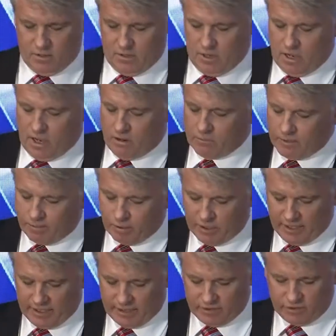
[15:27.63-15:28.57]
And we
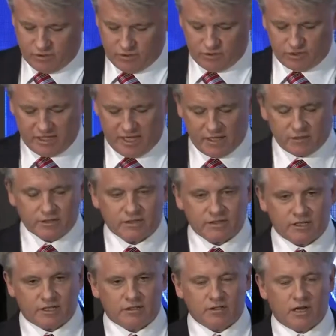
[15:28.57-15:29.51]
plan to scale this
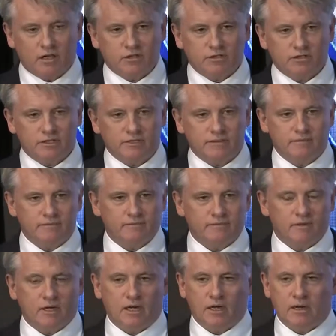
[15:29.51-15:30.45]
technology
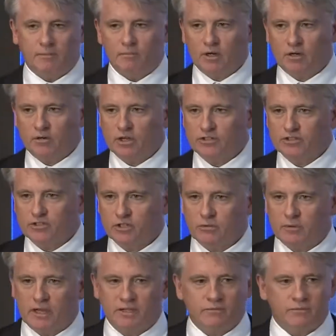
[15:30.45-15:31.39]
across the
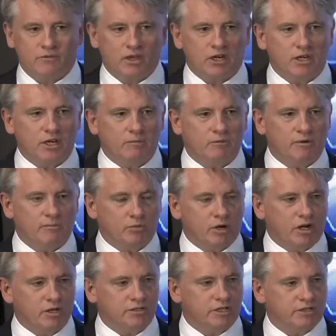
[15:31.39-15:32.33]
US. We've got a number of
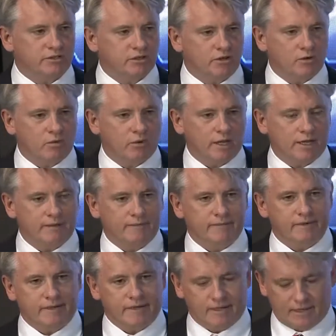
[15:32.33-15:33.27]
projects underway,
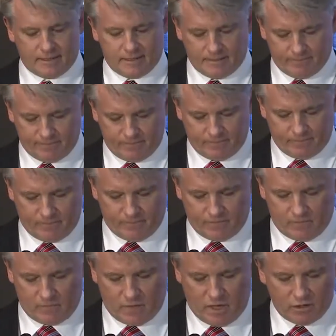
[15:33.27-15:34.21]
and
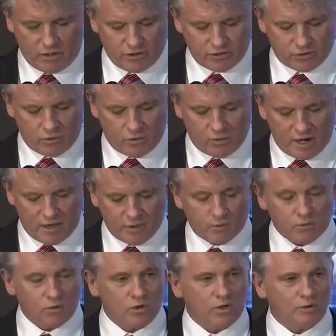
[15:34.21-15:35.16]
also around the
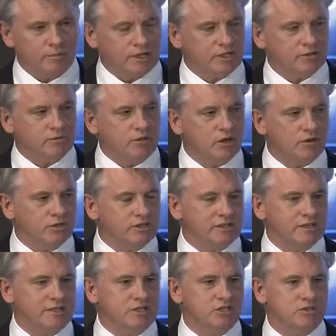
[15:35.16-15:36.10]
world, because we know this
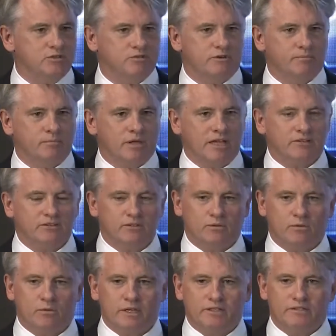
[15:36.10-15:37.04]
issue of
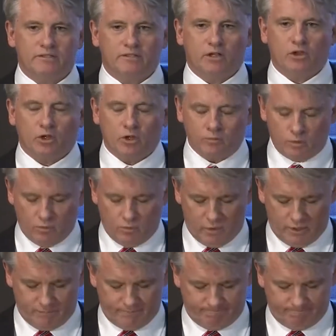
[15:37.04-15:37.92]
plastic waste is a global one.